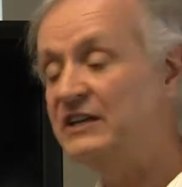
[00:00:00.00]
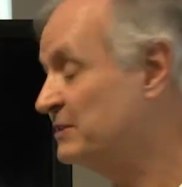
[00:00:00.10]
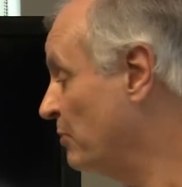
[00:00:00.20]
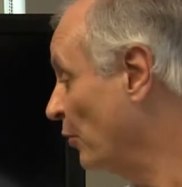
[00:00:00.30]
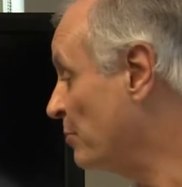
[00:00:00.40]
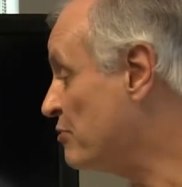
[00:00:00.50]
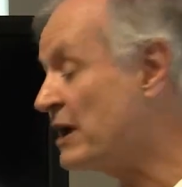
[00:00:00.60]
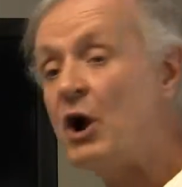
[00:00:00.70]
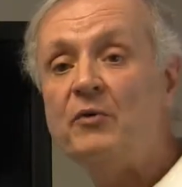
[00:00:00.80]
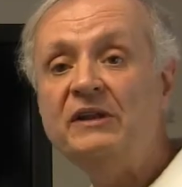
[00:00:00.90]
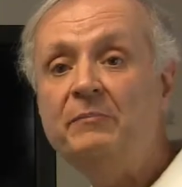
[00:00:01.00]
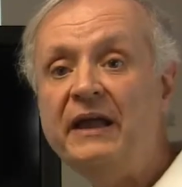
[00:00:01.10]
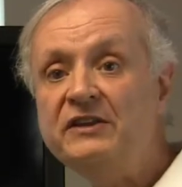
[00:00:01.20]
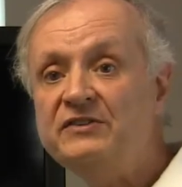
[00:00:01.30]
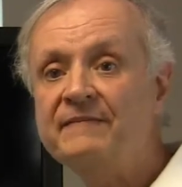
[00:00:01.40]
is both
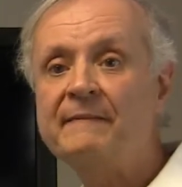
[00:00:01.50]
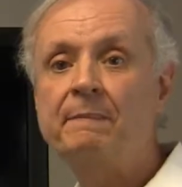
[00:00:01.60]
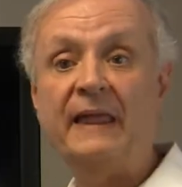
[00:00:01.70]
priority-based